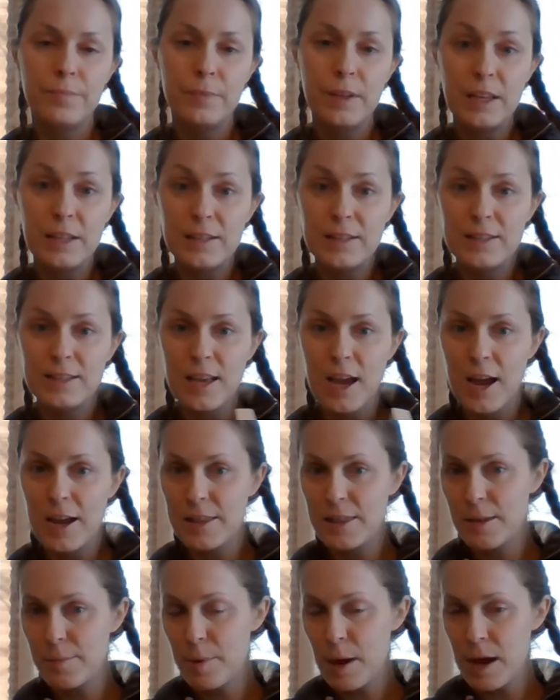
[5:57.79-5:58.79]

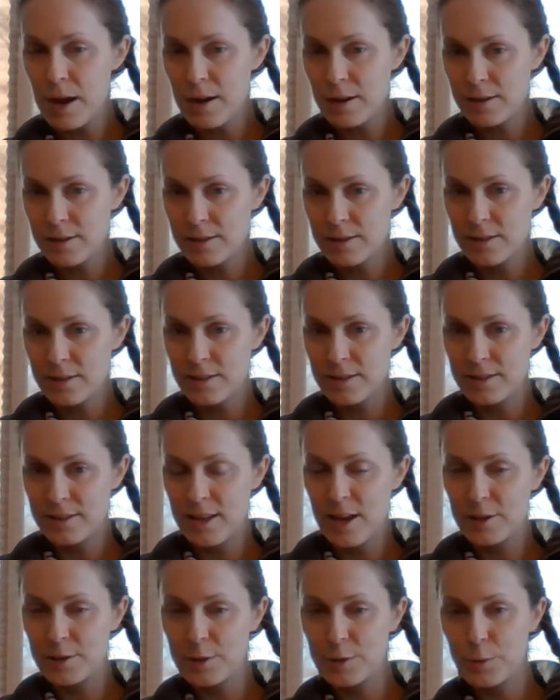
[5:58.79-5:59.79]
inside the box, because
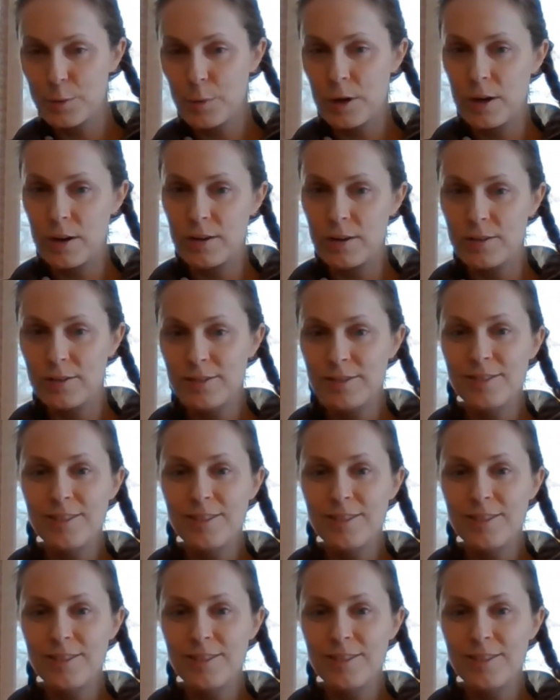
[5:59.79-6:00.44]
that's where